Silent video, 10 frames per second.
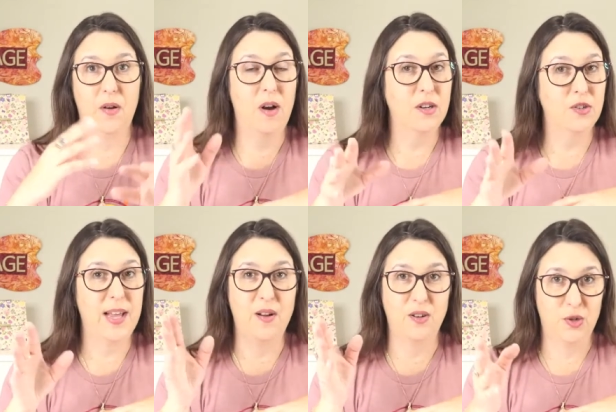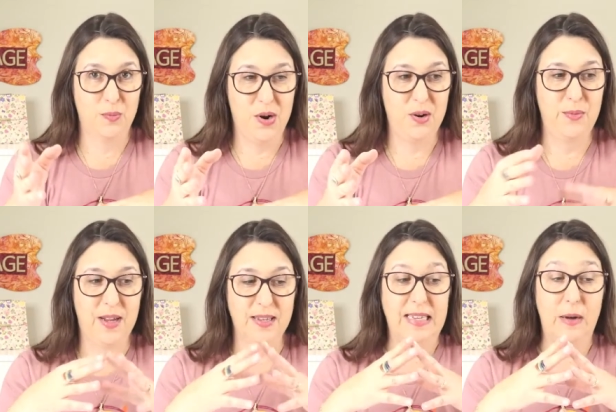or today or tomorrow
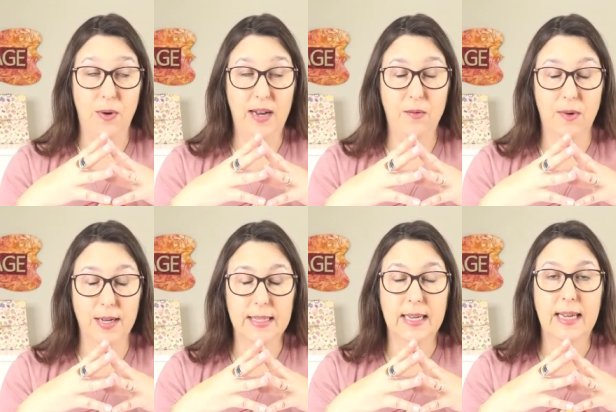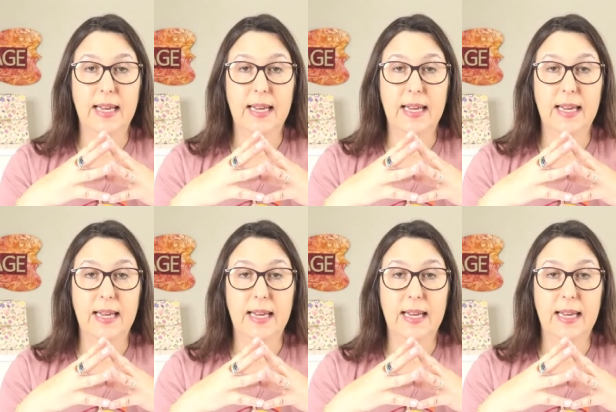because I really want